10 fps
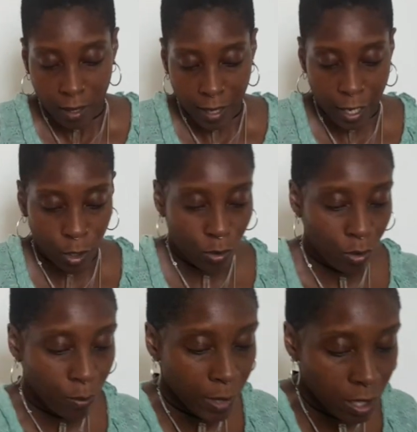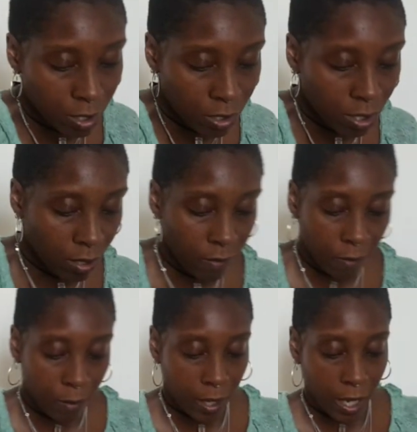Thank you so much.
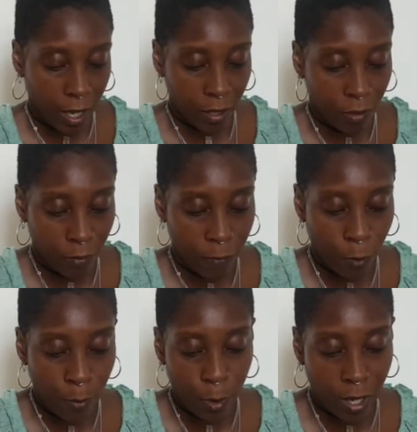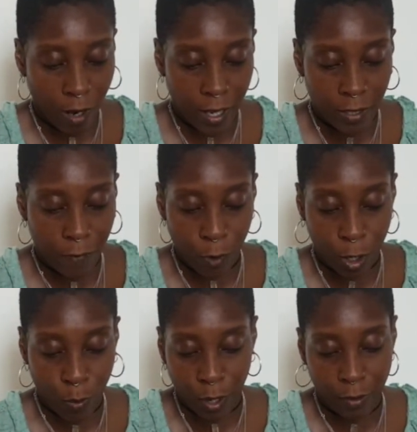Okay, four more cards for
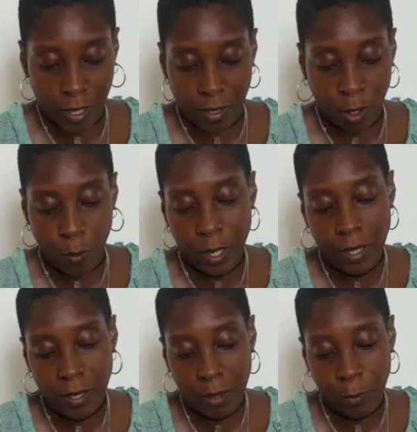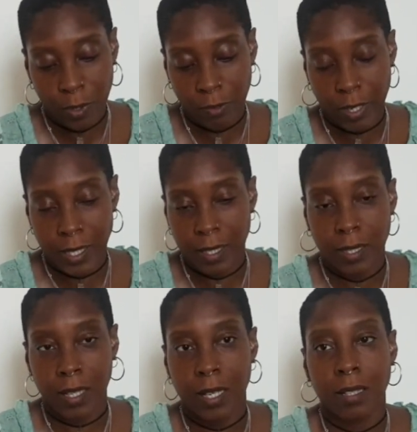Aquarius. Aquarius sun, moon and rising
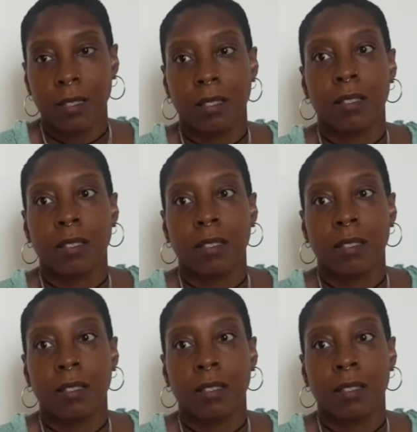signs.